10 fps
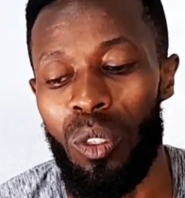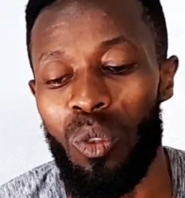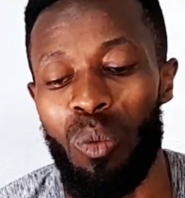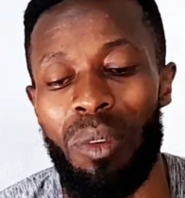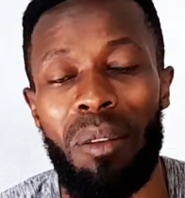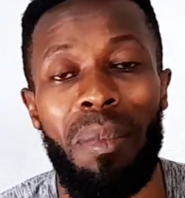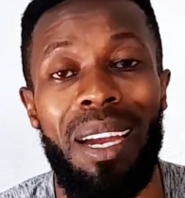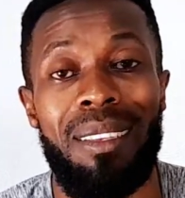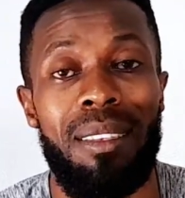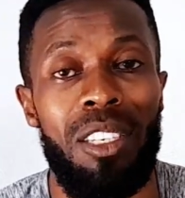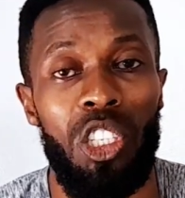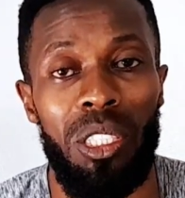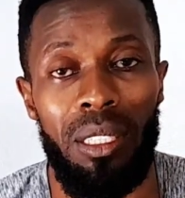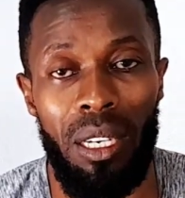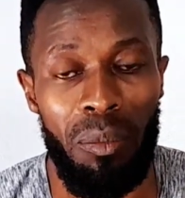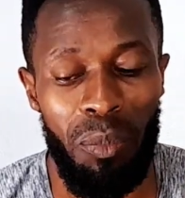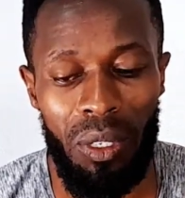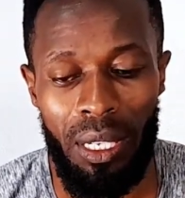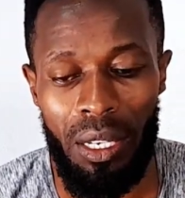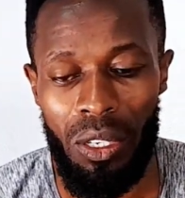to minimize injury
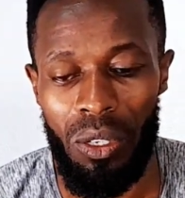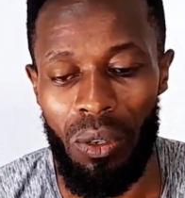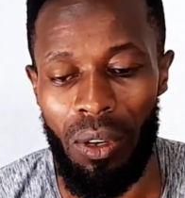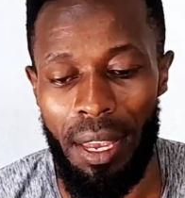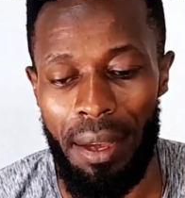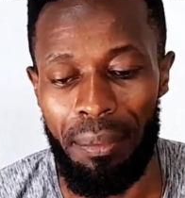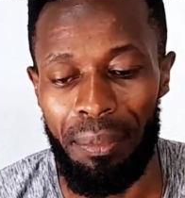potential. Yeah.